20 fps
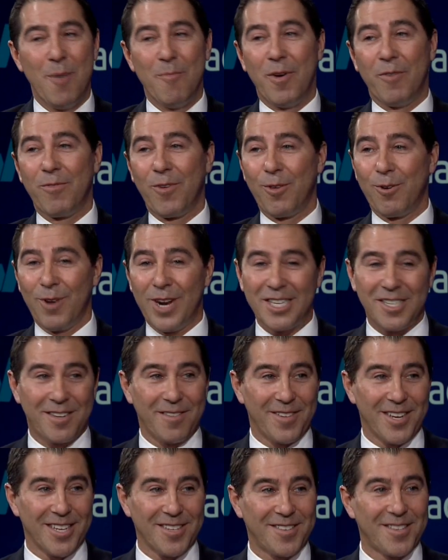But for the rest of
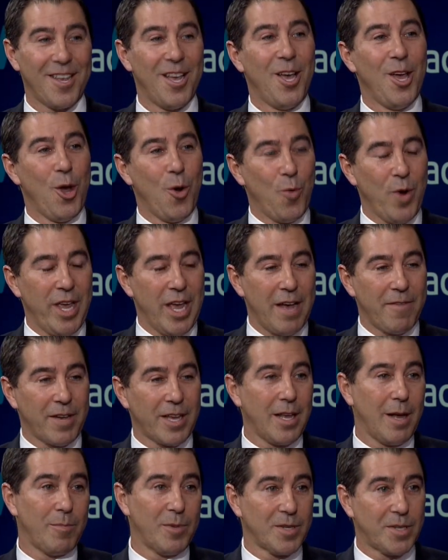us, we have a
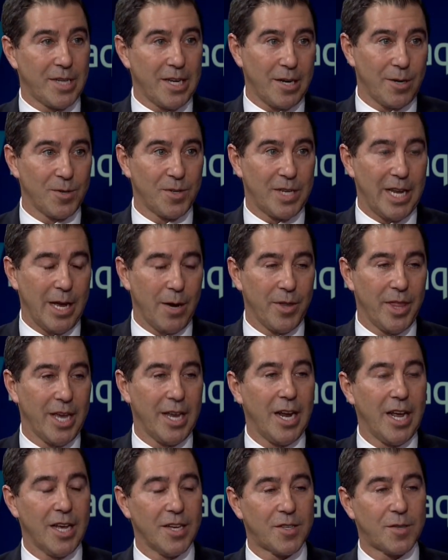couple stinkers now and
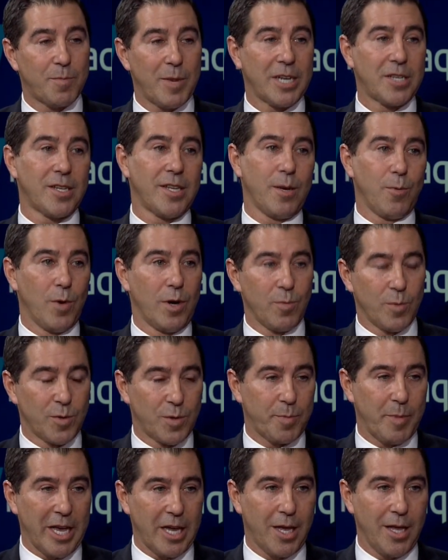then, especially when we're
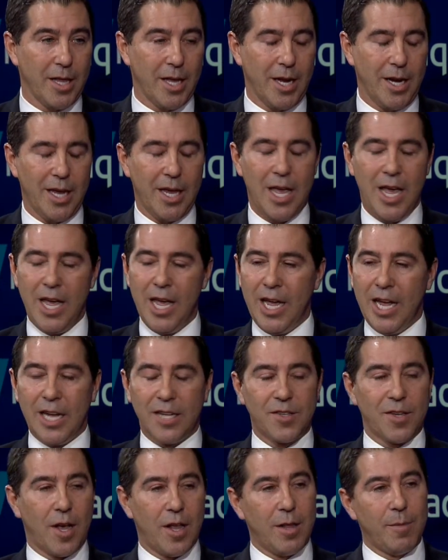speculating.
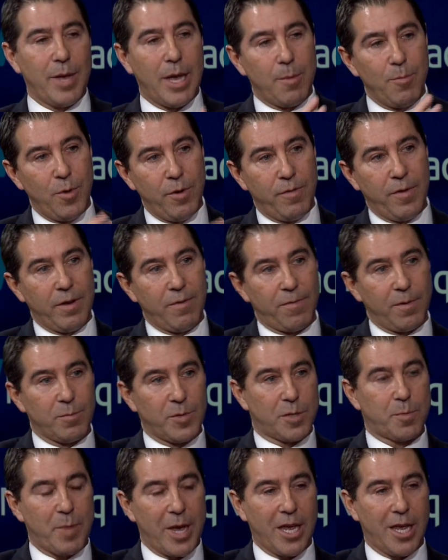It's all about moving from
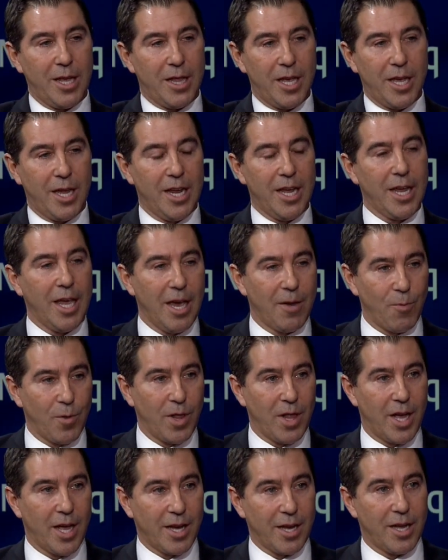speculating and
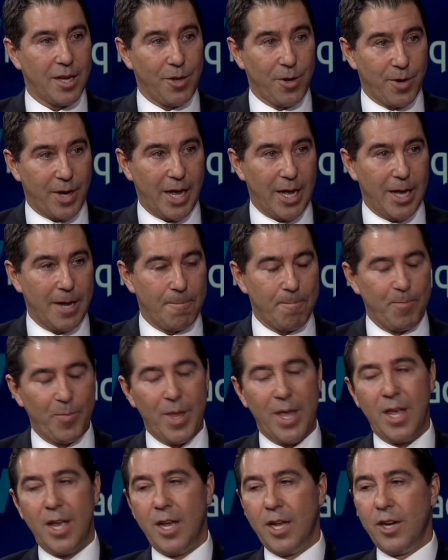relying on your gut
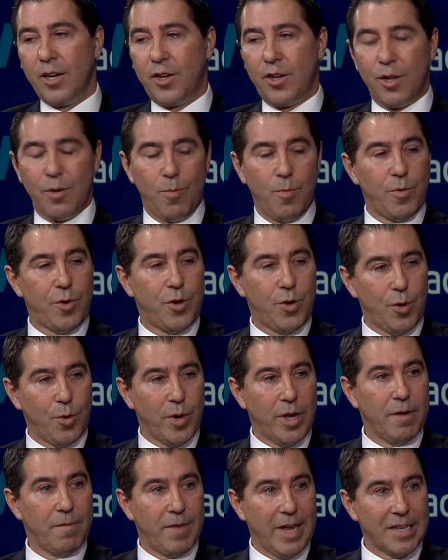to
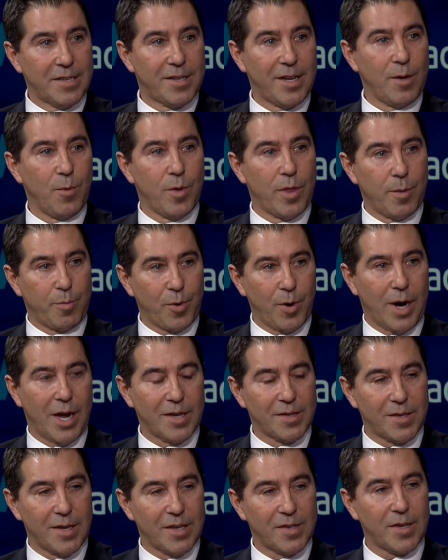investing with a
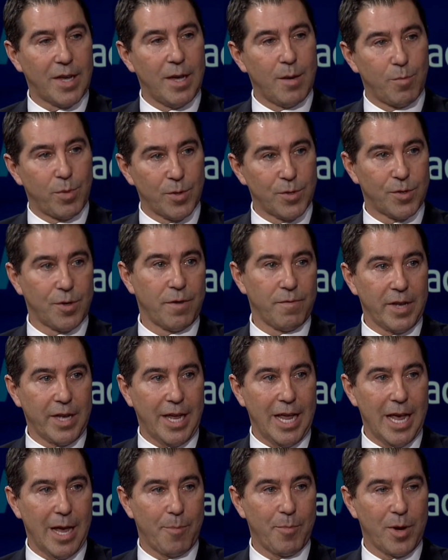process and preserving
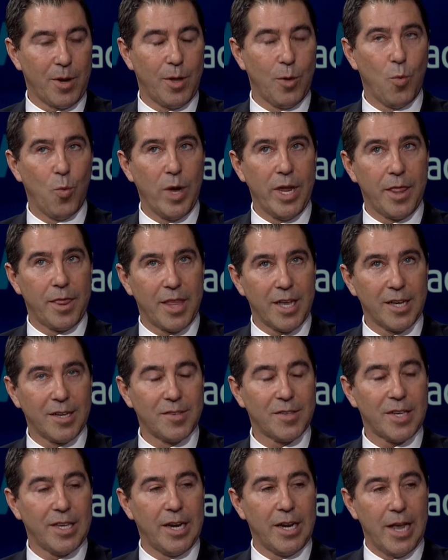capital when
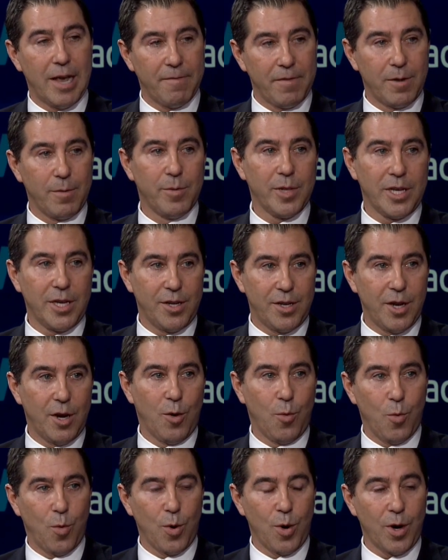things inevitably
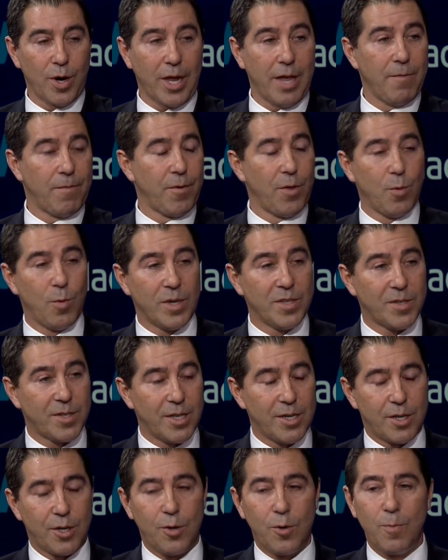don't work. And for the ones
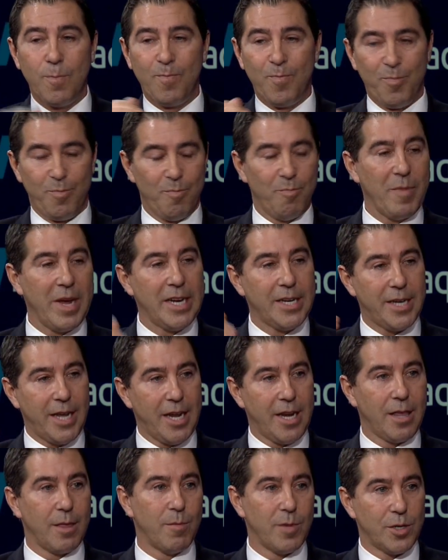that do,
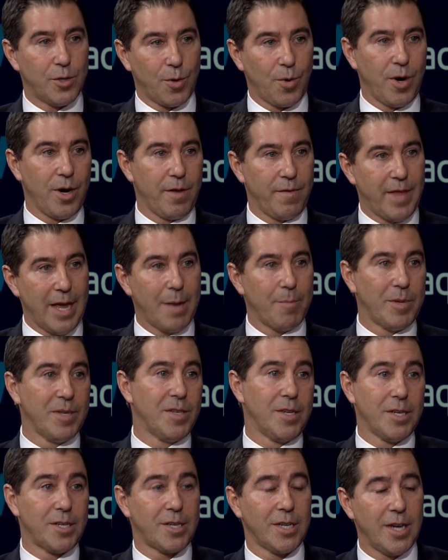maintaining the majority of that
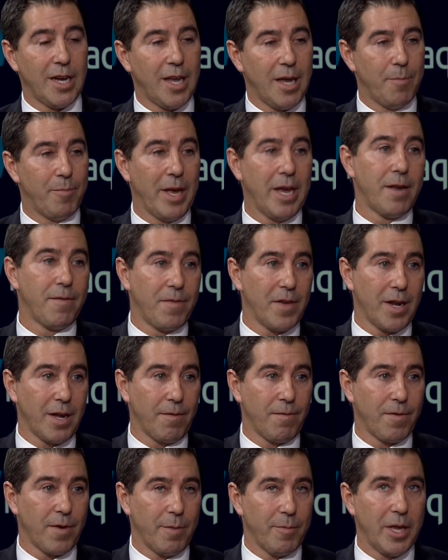position and benefiting
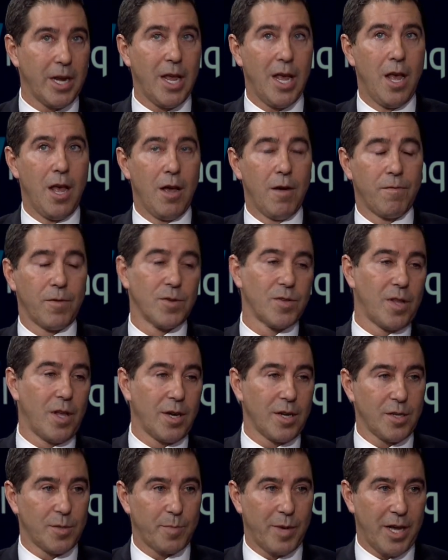from it for as
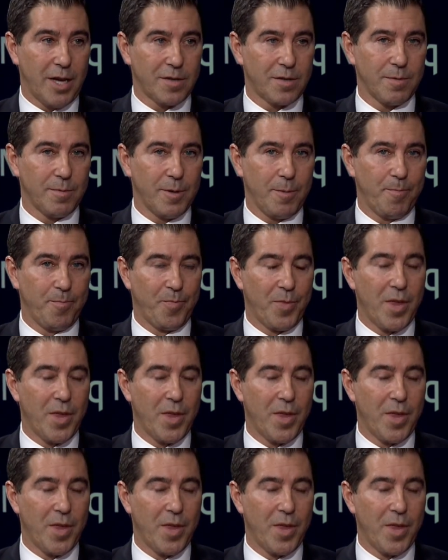long as possible.